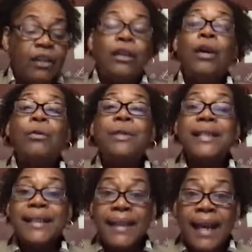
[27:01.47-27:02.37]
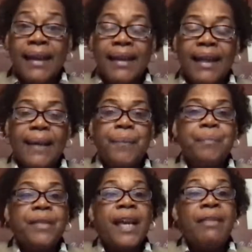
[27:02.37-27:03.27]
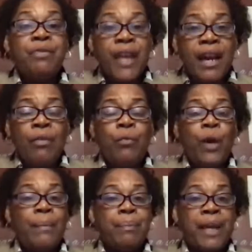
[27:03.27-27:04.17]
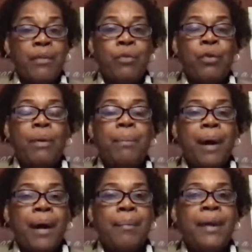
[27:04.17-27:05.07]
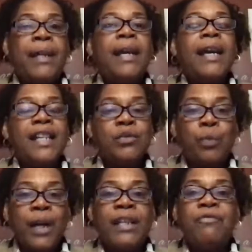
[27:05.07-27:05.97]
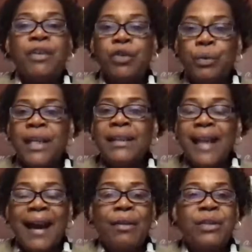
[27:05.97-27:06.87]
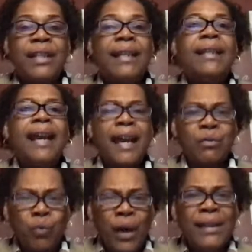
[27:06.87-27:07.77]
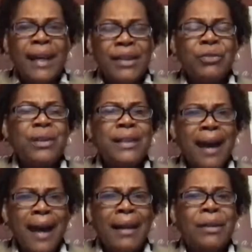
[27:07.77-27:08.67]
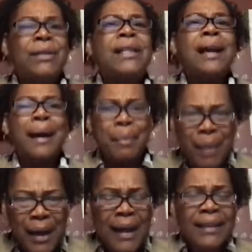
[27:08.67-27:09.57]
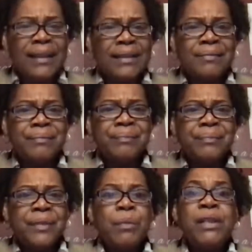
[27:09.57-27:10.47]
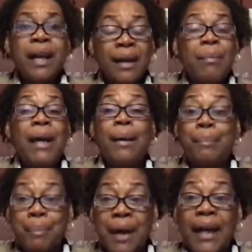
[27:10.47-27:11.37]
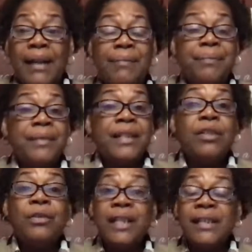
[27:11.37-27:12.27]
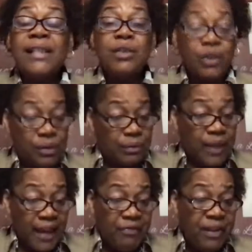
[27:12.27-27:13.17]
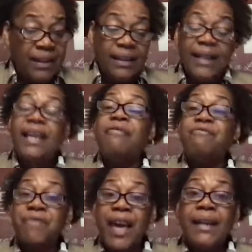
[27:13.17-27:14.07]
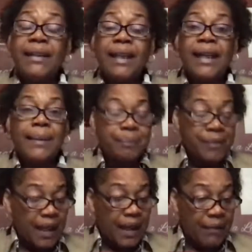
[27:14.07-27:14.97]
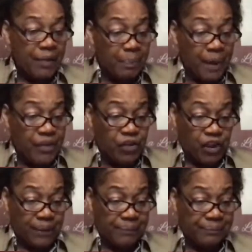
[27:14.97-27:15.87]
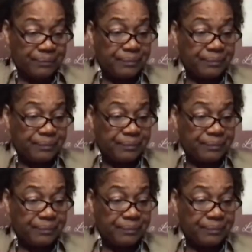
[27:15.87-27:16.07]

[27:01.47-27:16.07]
a close second in their one bedroom apartment is running for $3,100 a month. We're talking about a month. So this is definitely affecting uh, the budget.